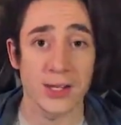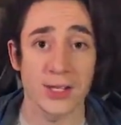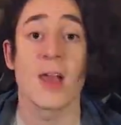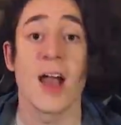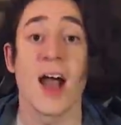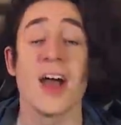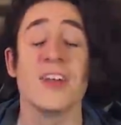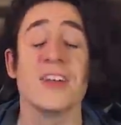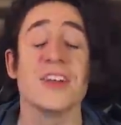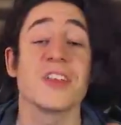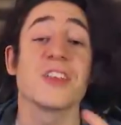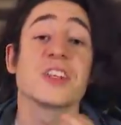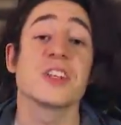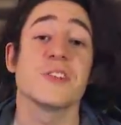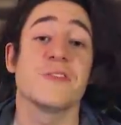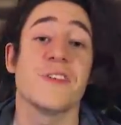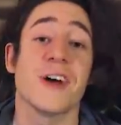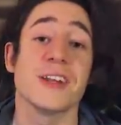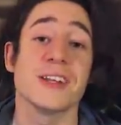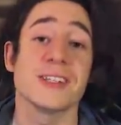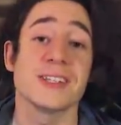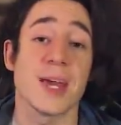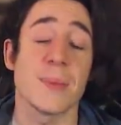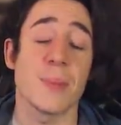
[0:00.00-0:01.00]
Another defender
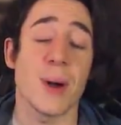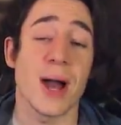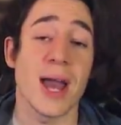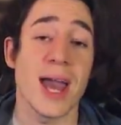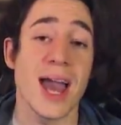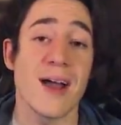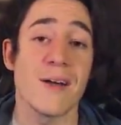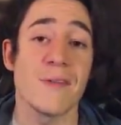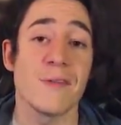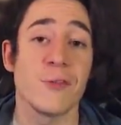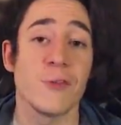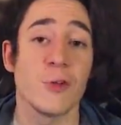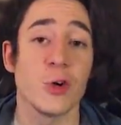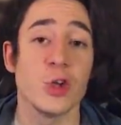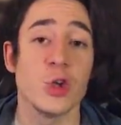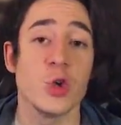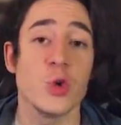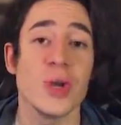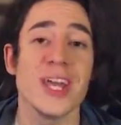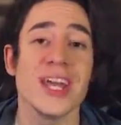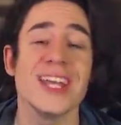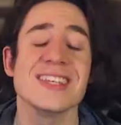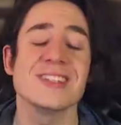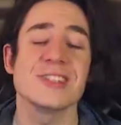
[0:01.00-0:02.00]
tip I have for you
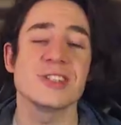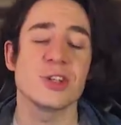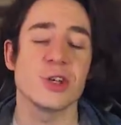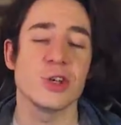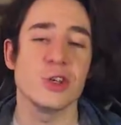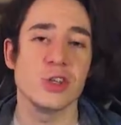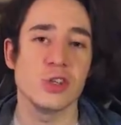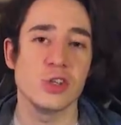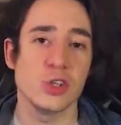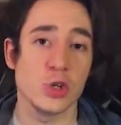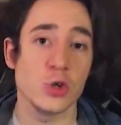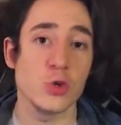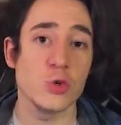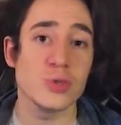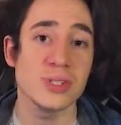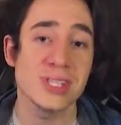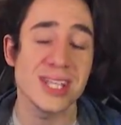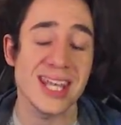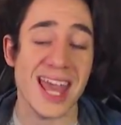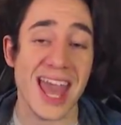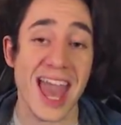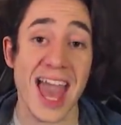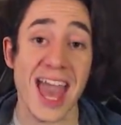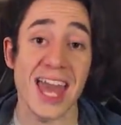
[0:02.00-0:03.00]
is to use the
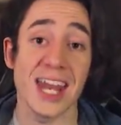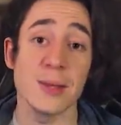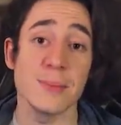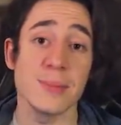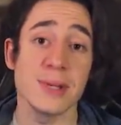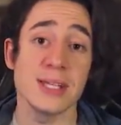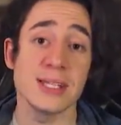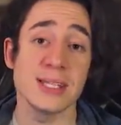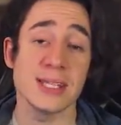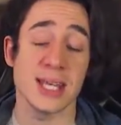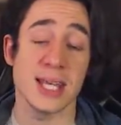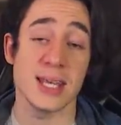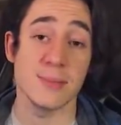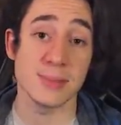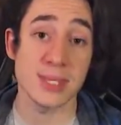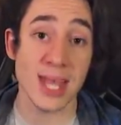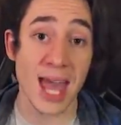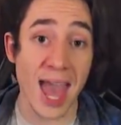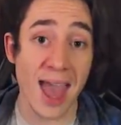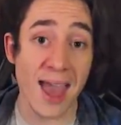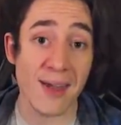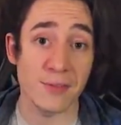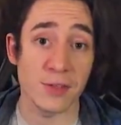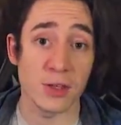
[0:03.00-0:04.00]
enemy team's
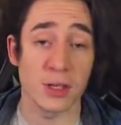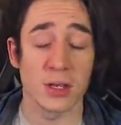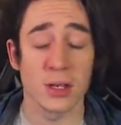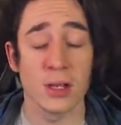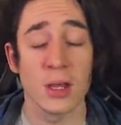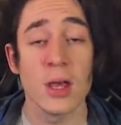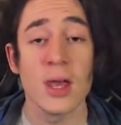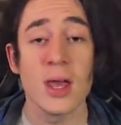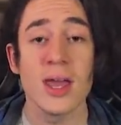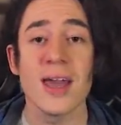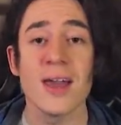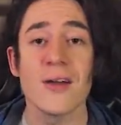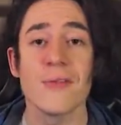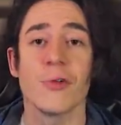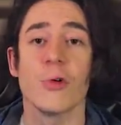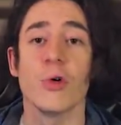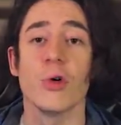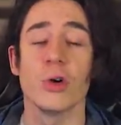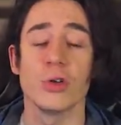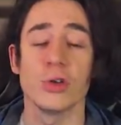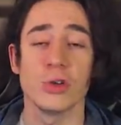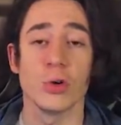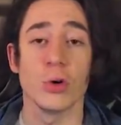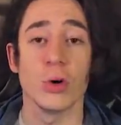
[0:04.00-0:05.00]
heaven for
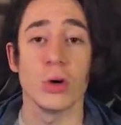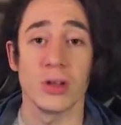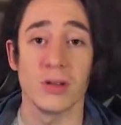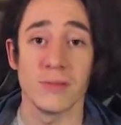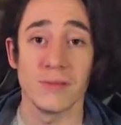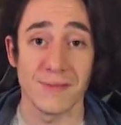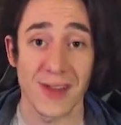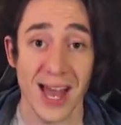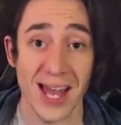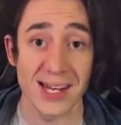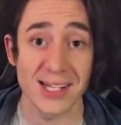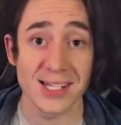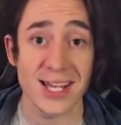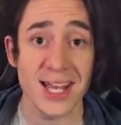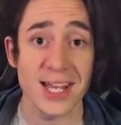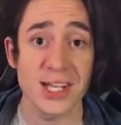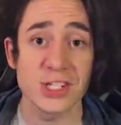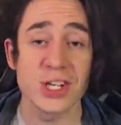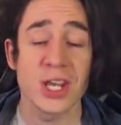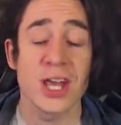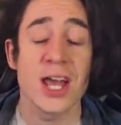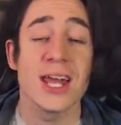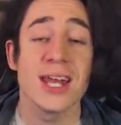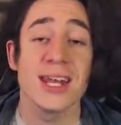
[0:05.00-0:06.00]
your advantage.
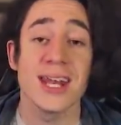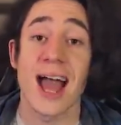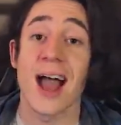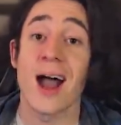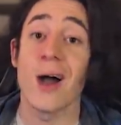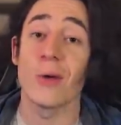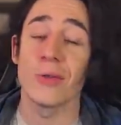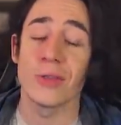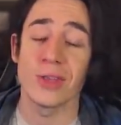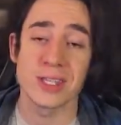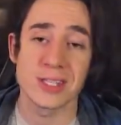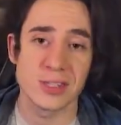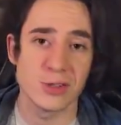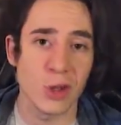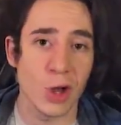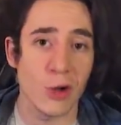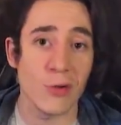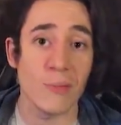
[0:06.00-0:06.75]
Now, there's not